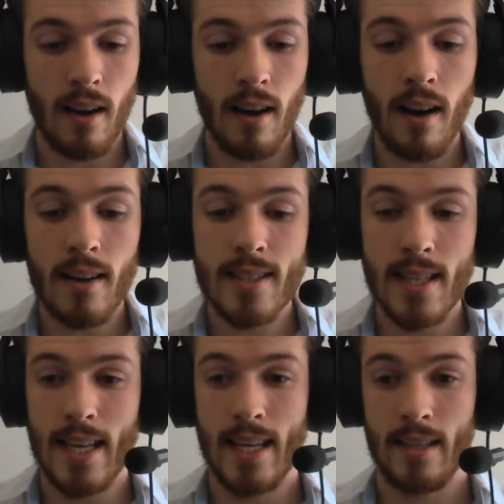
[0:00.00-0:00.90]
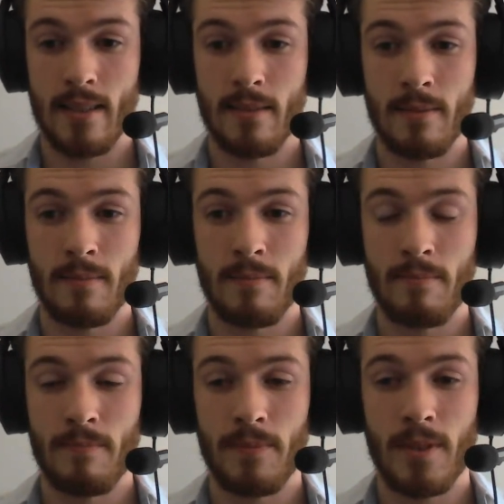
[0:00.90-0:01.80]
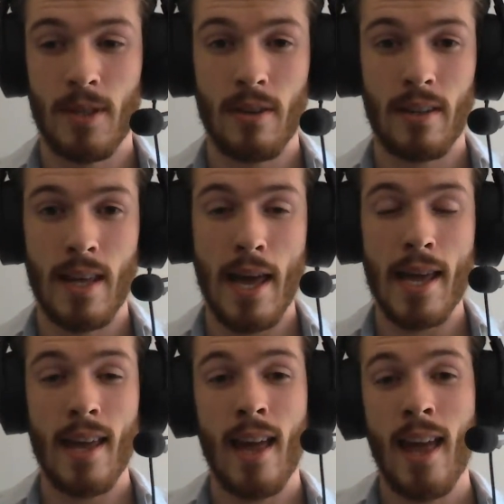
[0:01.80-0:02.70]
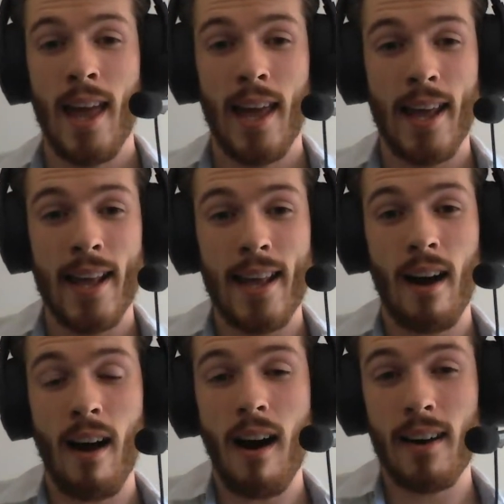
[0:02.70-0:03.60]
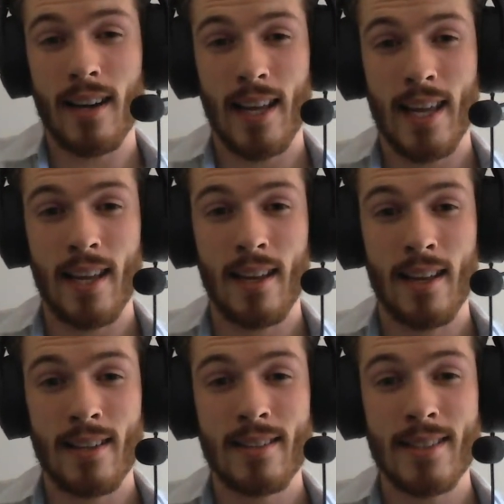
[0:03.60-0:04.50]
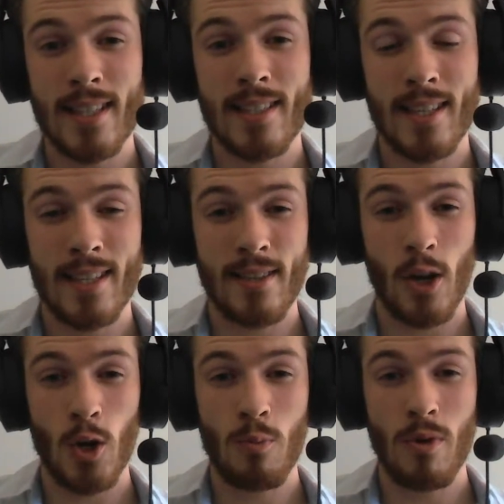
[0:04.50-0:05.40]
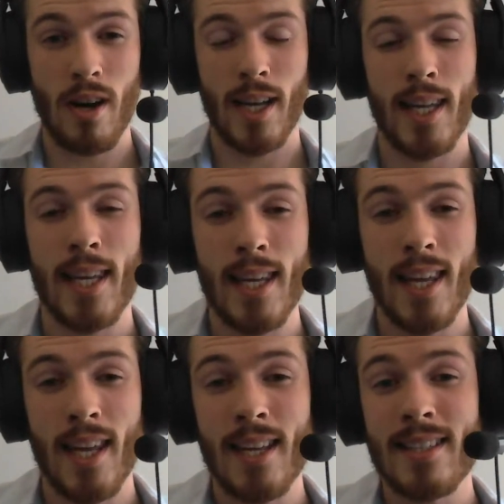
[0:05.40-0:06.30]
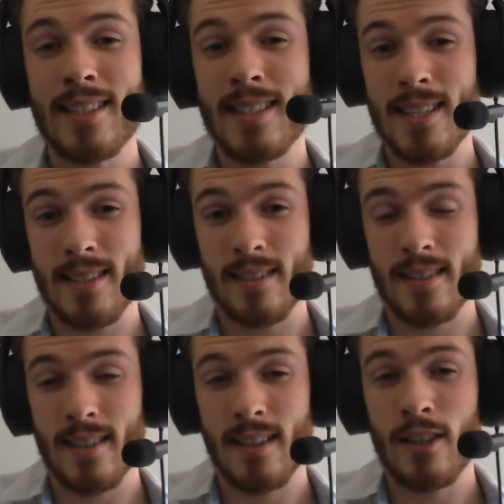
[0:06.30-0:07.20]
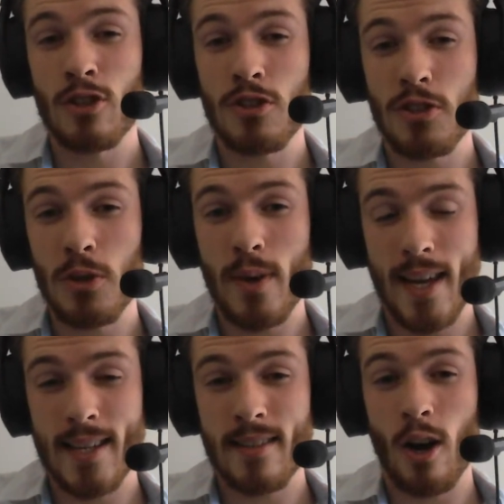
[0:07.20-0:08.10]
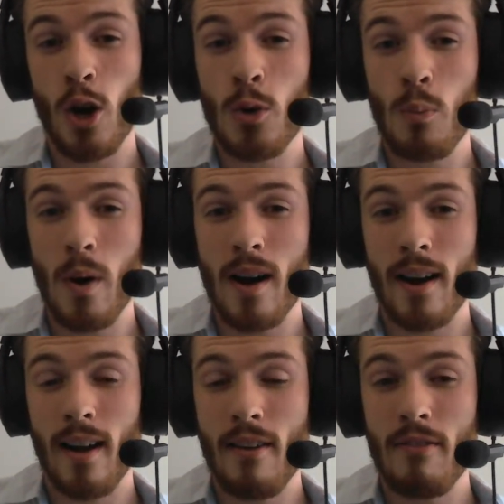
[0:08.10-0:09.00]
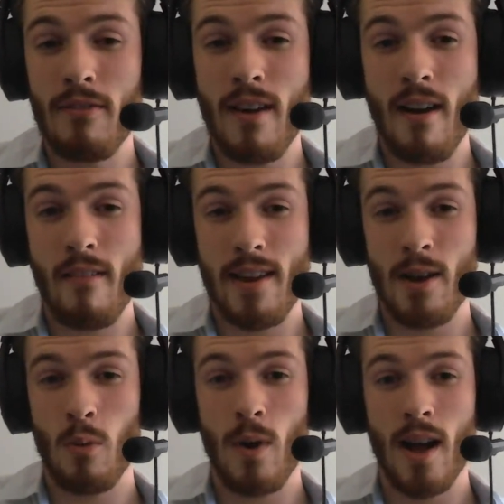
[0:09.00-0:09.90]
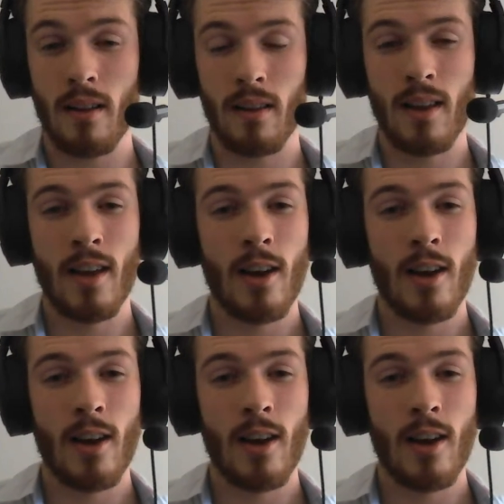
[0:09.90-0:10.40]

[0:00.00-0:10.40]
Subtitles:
hardly. Okay, he hardly did his homework. He didn't do his homework very well.